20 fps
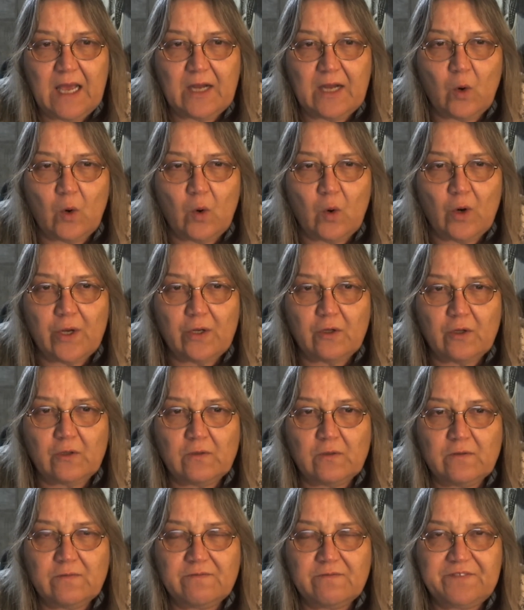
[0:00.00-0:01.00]
and
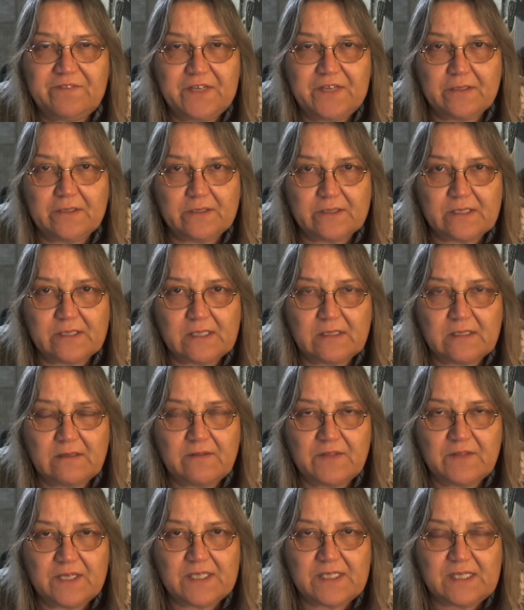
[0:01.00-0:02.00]
oil fills
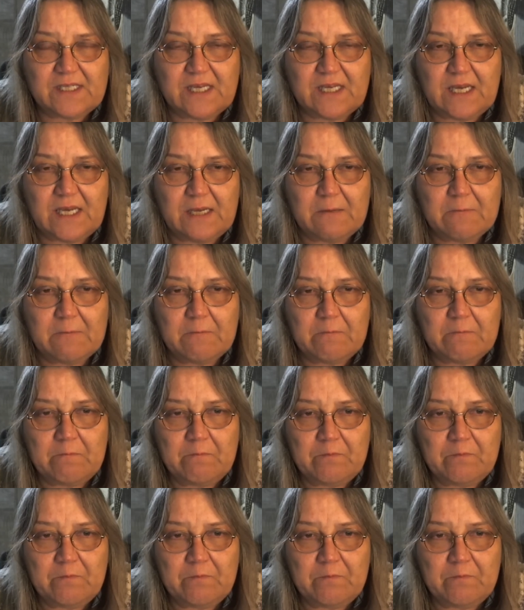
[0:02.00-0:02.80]
the sea.